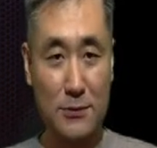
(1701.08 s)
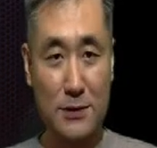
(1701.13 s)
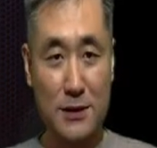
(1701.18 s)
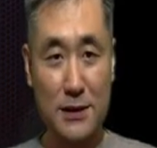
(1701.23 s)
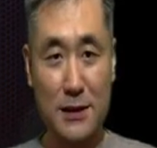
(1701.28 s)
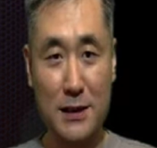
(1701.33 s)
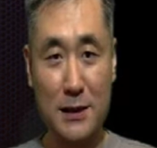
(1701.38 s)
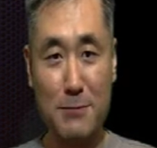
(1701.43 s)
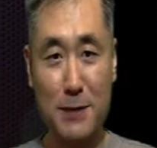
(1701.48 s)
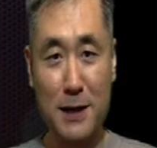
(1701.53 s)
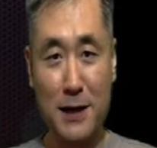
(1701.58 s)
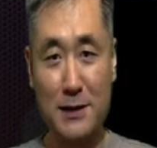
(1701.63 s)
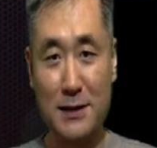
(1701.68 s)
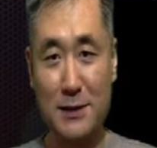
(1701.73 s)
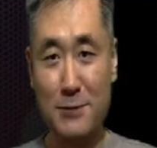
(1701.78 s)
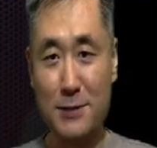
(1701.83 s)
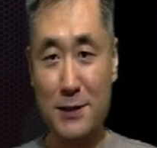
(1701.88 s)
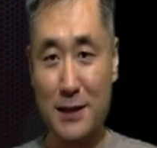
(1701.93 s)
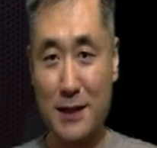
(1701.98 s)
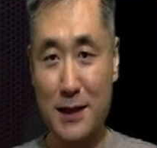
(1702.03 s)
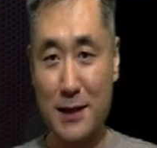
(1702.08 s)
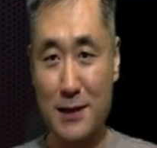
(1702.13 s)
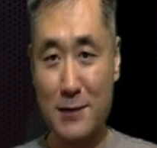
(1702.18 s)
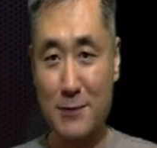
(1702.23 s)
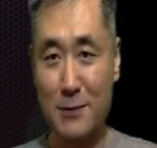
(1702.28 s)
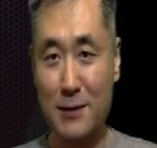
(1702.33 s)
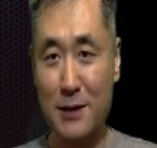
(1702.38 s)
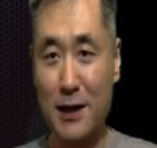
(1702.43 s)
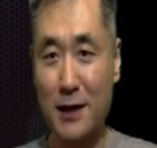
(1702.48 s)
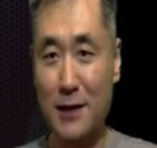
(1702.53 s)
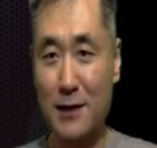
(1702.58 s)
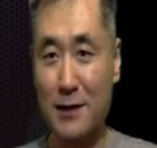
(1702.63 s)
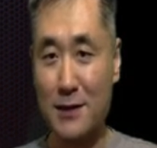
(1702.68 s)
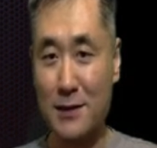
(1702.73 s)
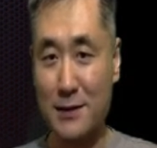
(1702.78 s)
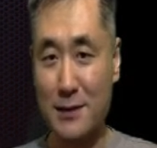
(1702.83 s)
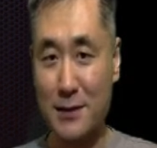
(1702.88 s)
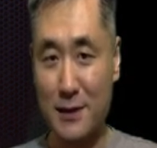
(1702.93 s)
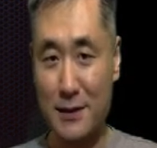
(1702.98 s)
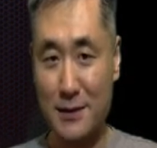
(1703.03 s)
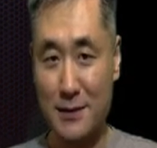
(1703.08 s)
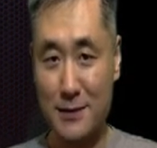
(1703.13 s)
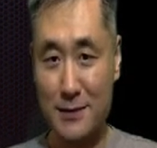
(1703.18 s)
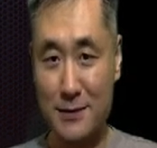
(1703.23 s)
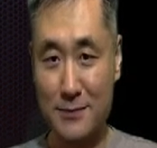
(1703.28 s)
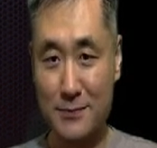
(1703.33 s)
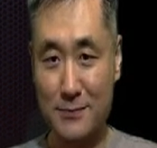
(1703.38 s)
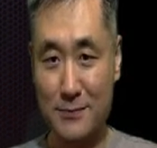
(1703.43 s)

these are the positive signs of cartilage test.